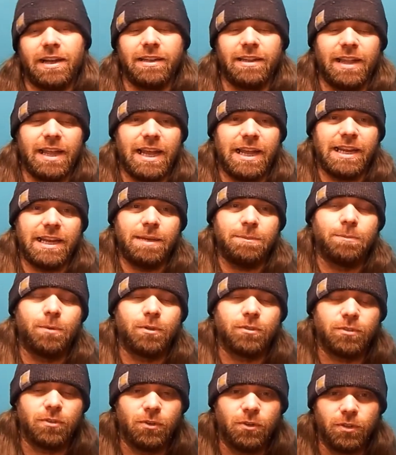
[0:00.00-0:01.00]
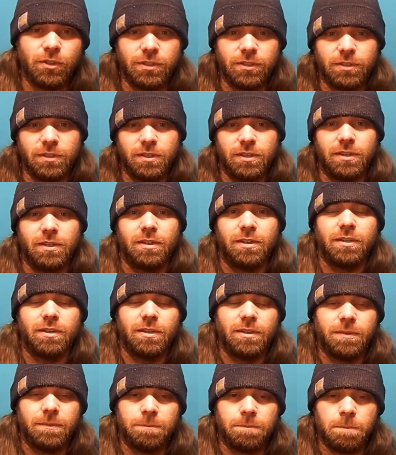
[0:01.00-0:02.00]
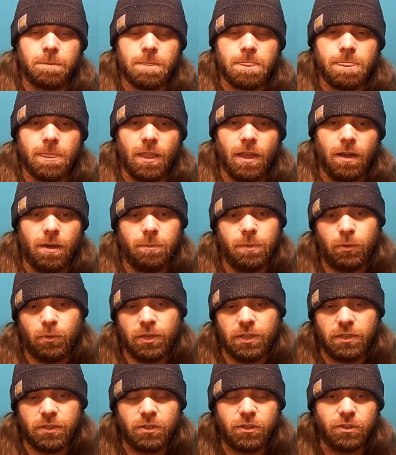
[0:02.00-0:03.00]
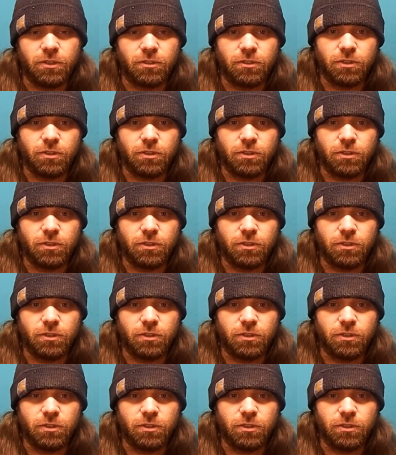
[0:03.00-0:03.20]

they had any books on building guitars.